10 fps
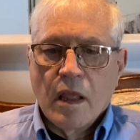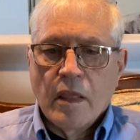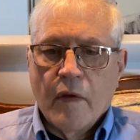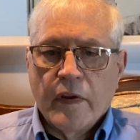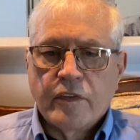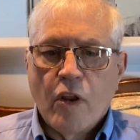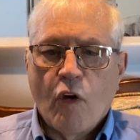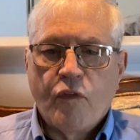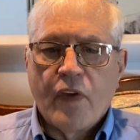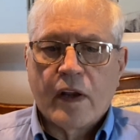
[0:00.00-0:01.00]
There is
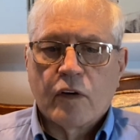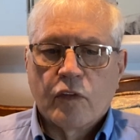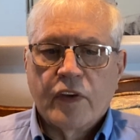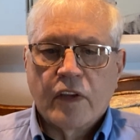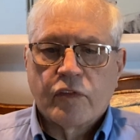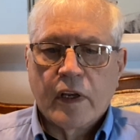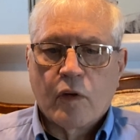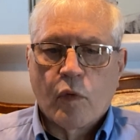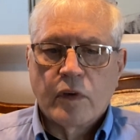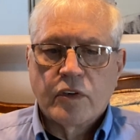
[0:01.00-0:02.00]
no federal district
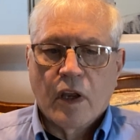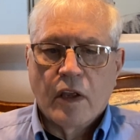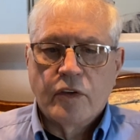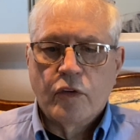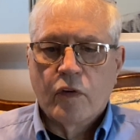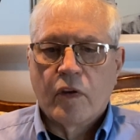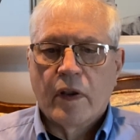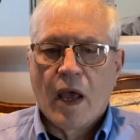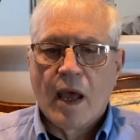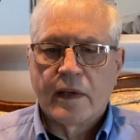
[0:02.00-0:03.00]
court judge who
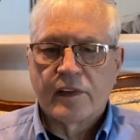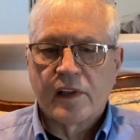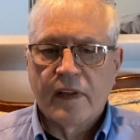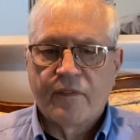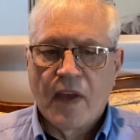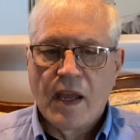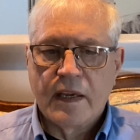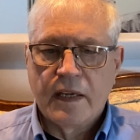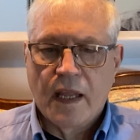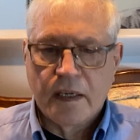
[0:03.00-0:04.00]
could honestly
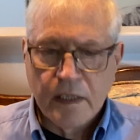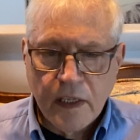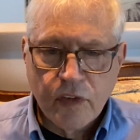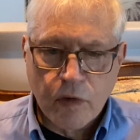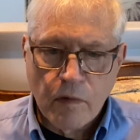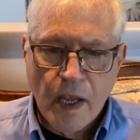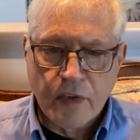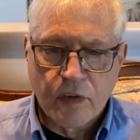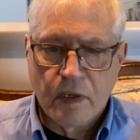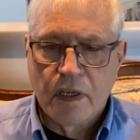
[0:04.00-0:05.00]
find that an
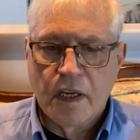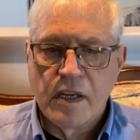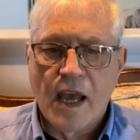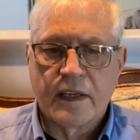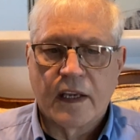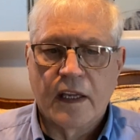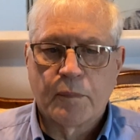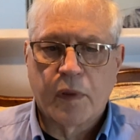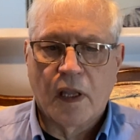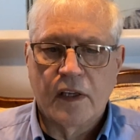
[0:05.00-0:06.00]
insurrection did not
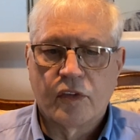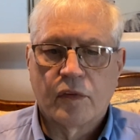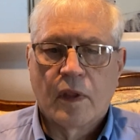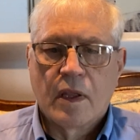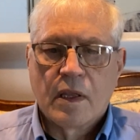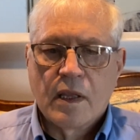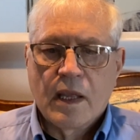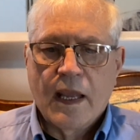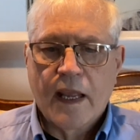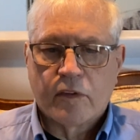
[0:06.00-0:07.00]
take place
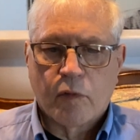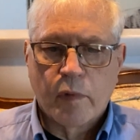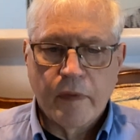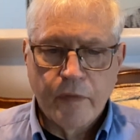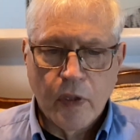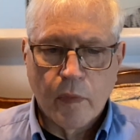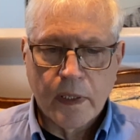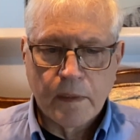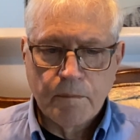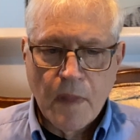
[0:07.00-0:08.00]
after
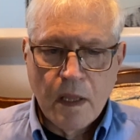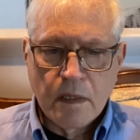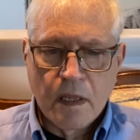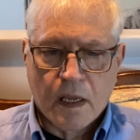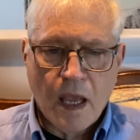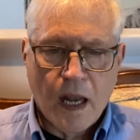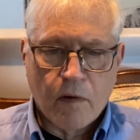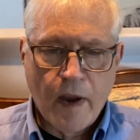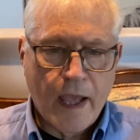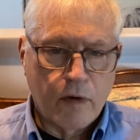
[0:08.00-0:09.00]
reviewing the
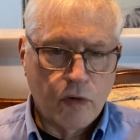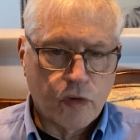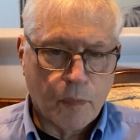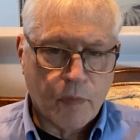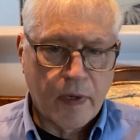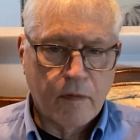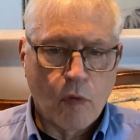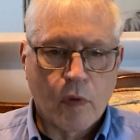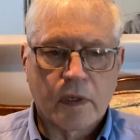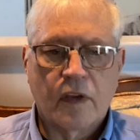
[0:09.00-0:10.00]
Colorado Supreme
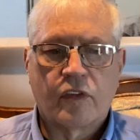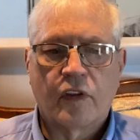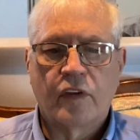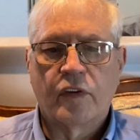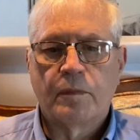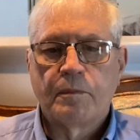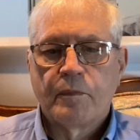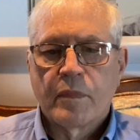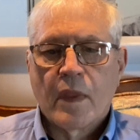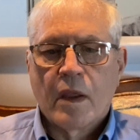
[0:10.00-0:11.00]
Court decision,
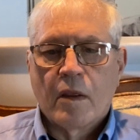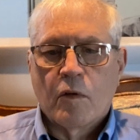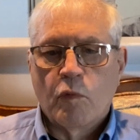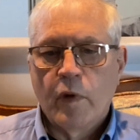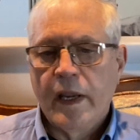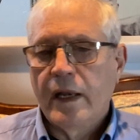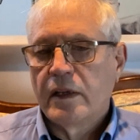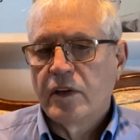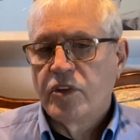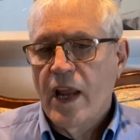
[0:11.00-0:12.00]

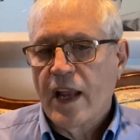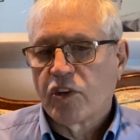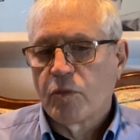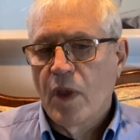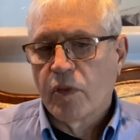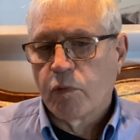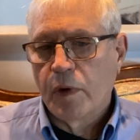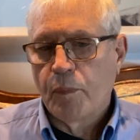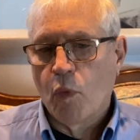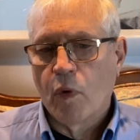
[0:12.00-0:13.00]
reading the Jack Smith
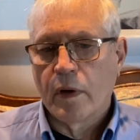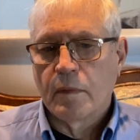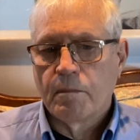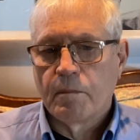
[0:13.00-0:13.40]
report,